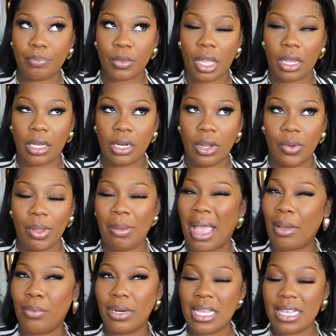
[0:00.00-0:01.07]
a Chloe,
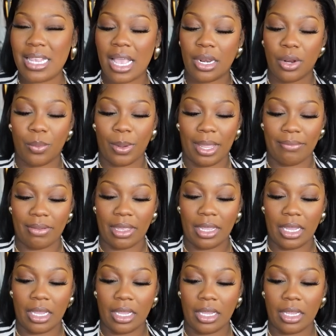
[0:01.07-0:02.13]
I want to say Loewe
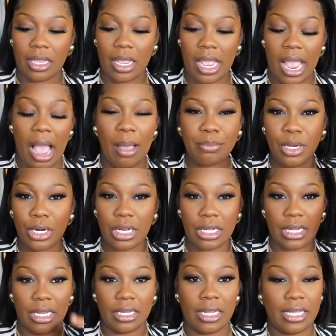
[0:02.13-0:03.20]
bag. I'm
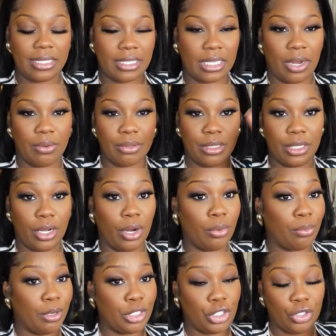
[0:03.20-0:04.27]
gonna insert the
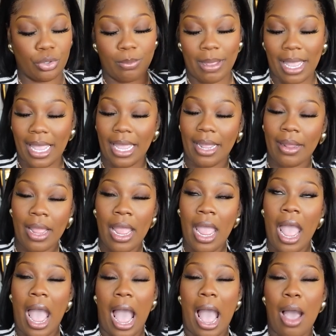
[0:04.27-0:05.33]
original bag.
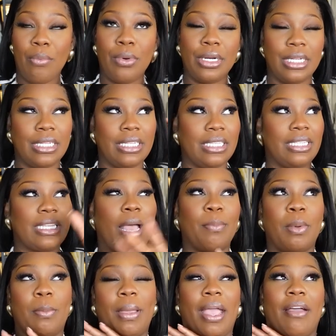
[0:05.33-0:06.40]
I wanted this
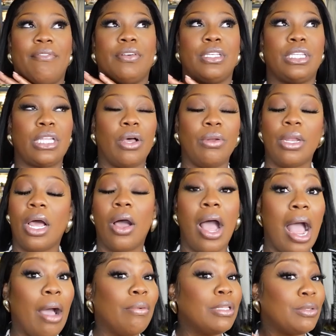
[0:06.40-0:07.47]
type of bag for so long.
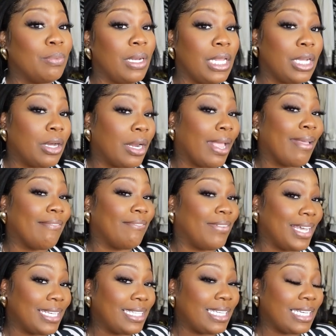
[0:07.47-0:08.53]
I was really gonna
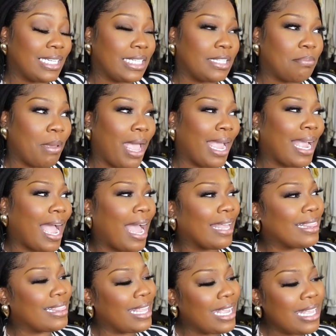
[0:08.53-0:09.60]
invest in this bag. I
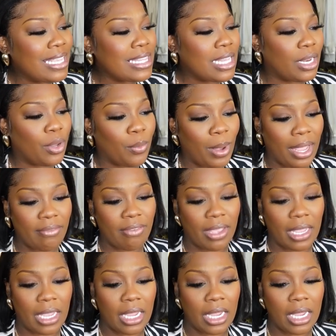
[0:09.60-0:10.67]
think it's a
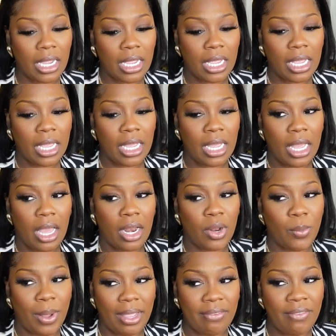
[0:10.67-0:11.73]
Loewe. A
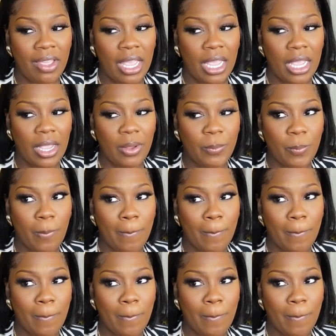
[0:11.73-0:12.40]
Loewe.